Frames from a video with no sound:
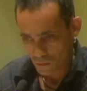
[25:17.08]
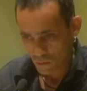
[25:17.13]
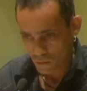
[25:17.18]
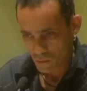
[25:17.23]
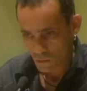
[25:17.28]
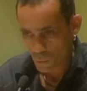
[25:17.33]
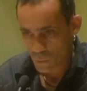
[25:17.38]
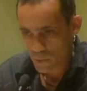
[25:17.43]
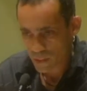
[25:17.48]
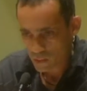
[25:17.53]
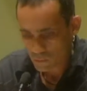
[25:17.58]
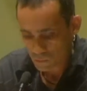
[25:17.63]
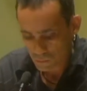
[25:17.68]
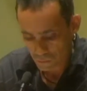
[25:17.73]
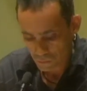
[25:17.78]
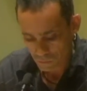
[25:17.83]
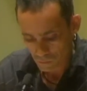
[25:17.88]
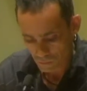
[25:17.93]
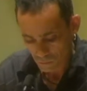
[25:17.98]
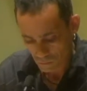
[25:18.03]
When
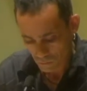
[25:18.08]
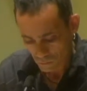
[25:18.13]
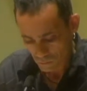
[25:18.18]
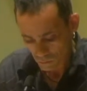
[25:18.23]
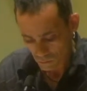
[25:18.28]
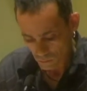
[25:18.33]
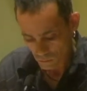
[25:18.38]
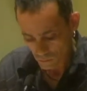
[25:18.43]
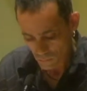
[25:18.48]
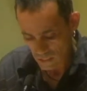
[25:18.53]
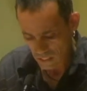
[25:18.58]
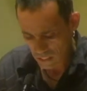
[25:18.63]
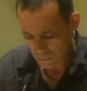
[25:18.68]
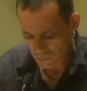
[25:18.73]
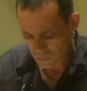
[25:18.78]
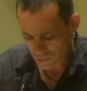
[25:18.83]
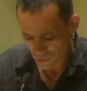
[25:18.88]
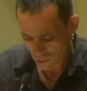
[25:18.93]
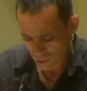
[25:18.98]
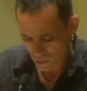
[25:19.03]
I
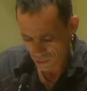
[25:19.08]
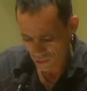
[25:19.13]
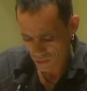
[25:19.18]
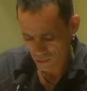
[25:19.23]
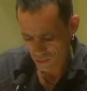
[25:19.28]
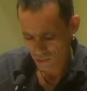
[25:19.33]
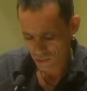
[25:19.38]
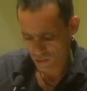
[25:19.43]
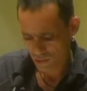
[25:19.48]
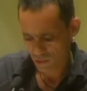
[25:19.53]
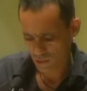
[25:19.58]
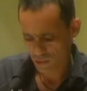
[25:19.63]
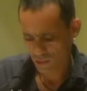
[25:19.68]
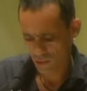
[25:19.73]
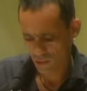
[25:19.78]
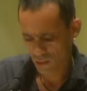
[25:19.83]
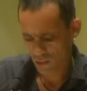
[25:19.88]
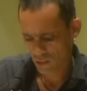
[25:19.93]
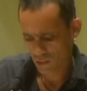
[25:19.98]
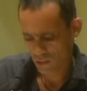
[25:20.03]
was asked
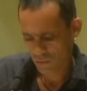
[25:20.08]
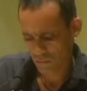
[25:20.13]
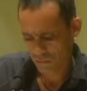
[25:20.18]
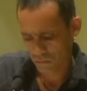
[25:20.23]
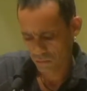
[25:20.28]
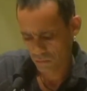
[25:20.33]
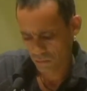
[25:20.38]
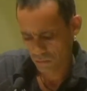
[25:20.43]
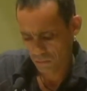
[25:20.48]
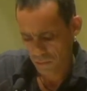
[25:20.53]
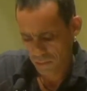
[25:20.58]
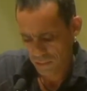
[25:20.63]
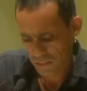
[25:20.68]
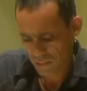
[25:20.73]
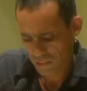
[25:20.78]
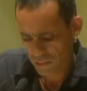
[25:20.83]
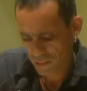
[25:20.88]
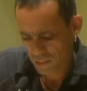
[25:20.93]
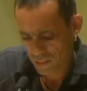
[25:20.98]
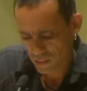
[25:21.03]
by
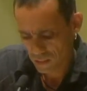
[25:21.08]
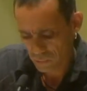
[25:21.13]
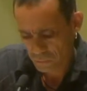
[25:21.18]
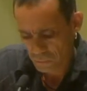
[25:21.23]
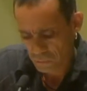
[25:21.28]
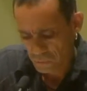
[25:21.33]
Theron,